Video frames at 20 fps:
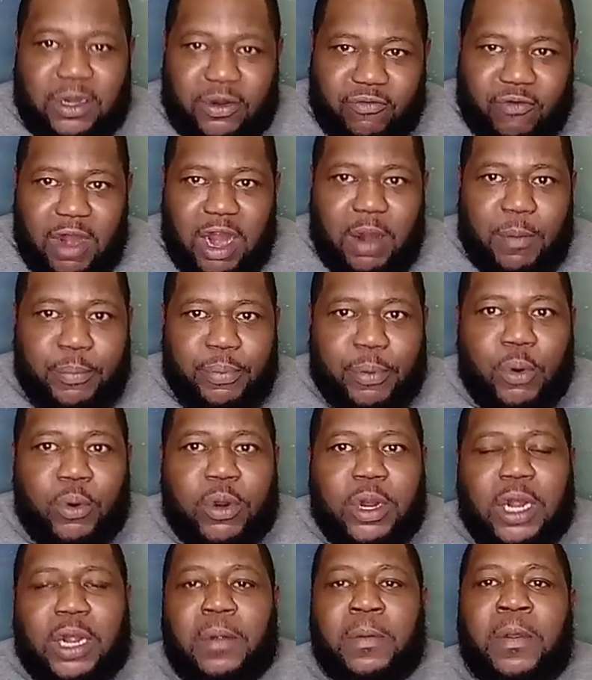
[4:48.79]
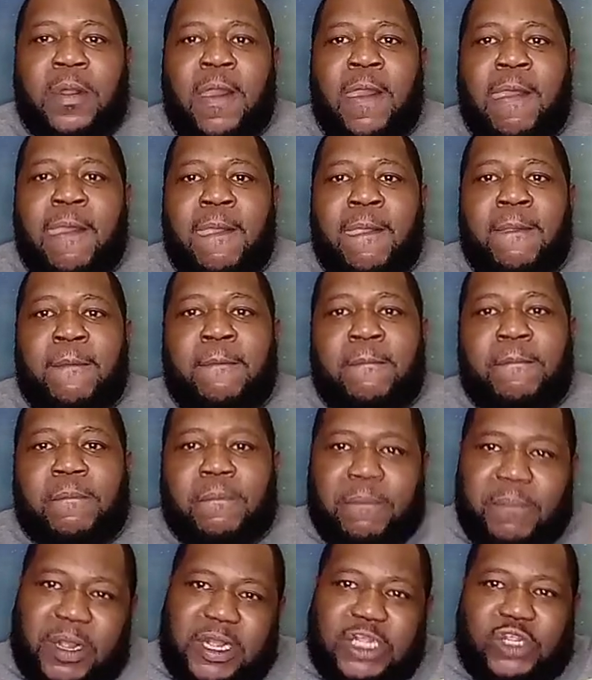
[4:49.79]
because we know
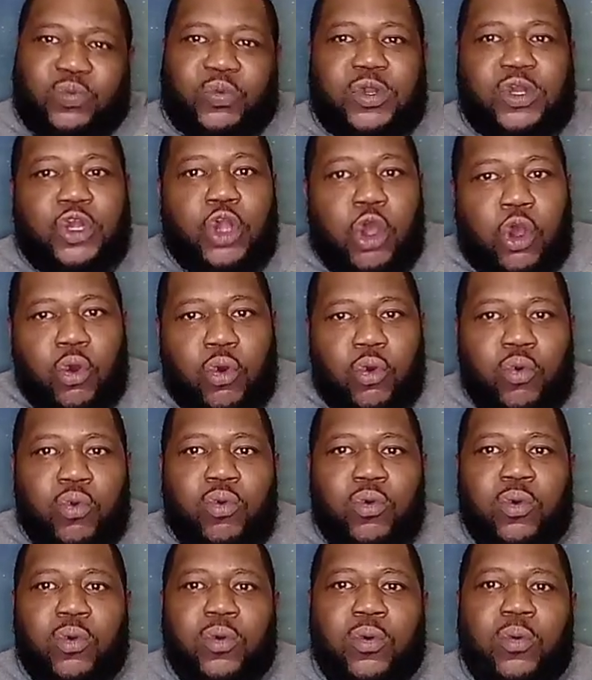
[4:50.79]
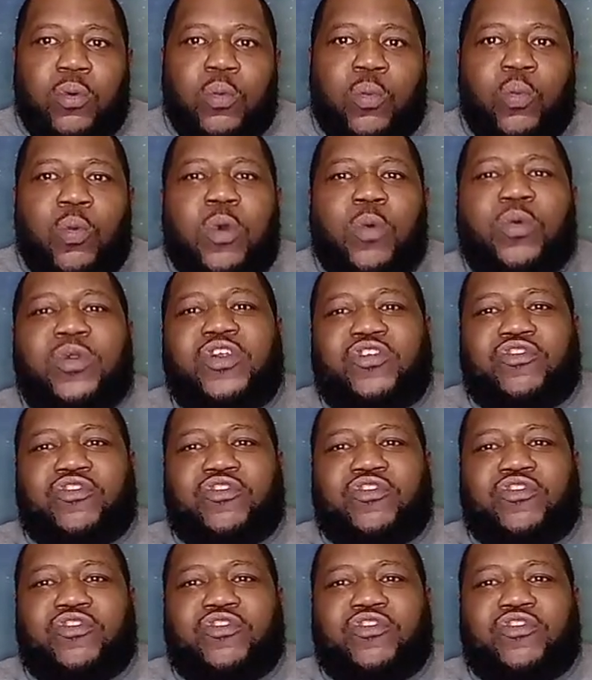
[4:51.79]
what we strong at